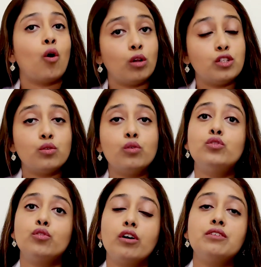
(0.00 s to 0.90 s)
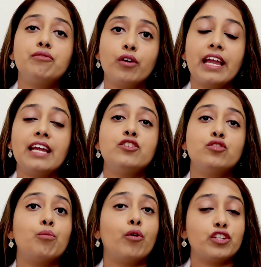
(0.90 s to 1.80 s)
Also, do not forget
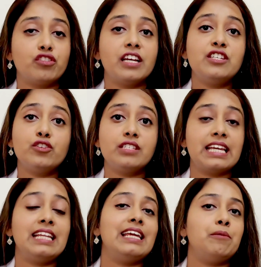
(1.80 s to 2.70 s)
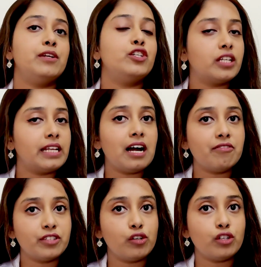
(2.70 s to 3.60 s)
to moisturize your skin immediately
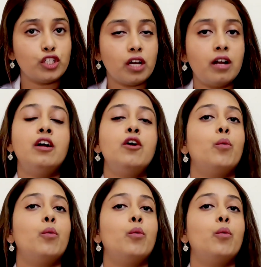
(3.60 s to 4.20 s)
after your shower.